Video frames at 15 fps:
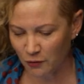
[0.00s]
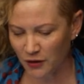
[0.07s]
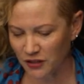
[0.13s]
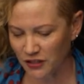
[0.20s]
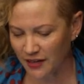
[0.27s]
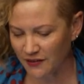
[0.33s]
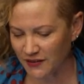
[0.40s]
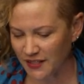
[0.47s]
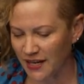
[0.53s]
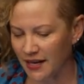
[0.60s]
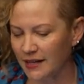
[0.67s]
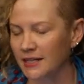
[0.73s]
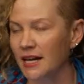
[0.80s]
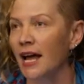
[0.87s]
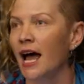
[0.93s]
what Jeff
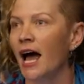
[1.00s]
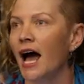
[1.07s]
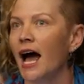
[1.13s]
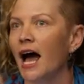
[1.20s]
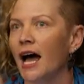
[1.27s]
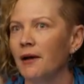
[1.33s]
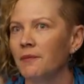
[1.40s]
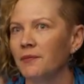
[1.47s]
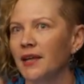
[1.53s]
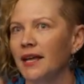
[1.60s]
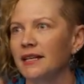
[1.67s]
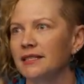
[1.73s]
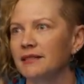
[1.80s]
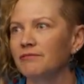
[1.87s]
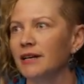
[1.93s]
said,
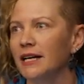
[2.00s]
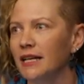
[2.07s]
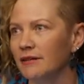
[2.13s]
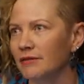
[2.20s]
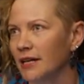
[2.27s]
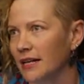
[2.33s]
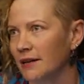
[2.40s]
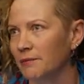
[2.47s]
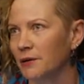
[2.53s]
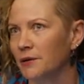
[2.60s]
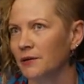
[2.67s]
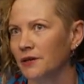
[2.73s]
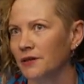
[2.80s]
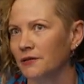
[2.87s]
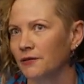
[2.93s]
it's really, really
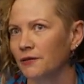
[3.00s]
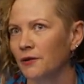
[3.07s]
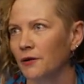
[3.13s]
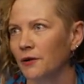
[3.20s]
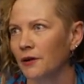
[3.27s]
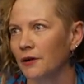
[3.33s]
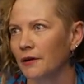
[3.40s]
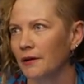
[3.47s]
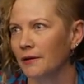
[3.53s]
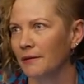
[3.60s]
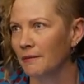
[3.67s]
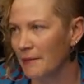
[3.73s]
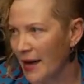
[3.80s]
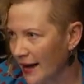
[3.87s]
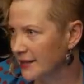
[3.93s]
important for
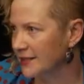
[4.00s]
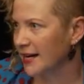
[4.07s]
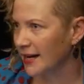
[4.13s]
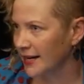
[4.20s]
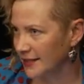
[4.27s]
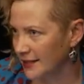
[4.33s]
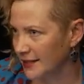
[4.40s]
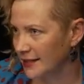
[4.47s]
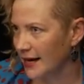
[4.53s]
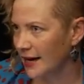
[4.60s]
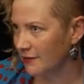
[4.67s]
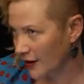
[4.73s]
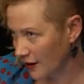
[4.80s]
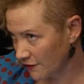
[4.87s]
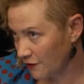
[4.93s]
mandates
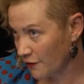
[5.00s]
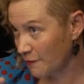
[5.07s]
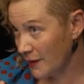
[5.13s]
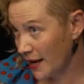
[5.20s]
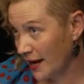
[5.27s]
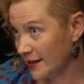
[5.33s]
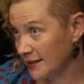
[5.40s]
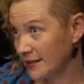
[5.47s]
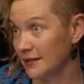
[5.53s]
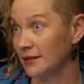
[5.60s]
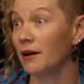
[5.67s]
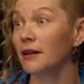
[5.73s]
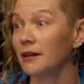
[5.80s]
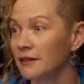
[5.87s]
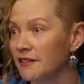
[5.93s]
and for me as a
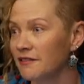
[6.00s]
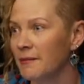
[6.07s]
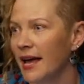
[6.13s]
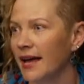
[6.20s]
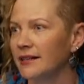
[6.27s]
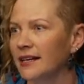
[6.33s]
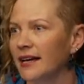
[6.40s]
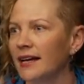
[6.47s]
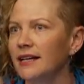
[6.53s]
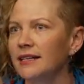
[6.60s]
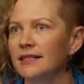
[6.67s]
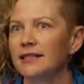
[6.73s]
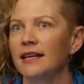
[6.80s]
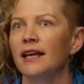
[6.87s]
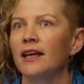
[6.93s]
scholar of
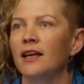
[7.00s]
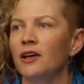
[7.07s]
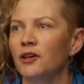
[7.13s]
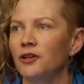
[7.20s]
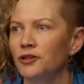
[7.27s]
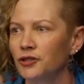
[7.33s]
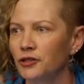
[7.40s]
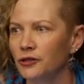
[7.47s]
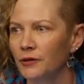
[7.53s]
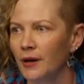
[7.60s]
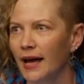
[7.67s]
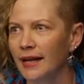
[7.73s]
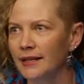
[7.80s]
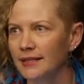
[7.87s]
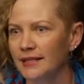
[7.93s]
mandates to
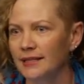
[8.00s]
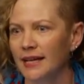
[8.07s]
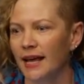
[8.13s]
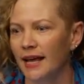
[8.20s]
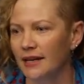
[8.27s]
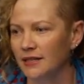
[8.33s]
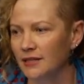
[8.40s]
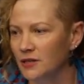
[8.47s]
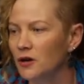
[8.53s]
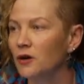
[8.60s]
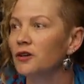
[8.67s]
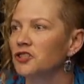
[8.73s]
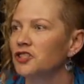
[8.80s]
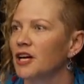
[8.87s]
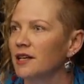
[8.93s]
understand
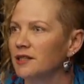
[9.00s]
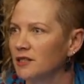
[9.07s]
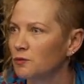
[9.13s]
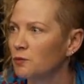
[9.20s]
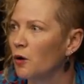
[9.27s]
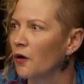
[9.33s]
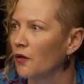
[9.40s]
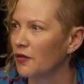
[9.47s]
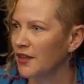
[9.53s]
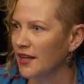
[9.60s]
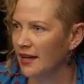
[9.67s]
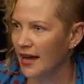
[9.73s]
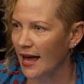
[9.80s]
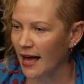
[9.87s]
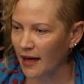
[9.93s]
not just what the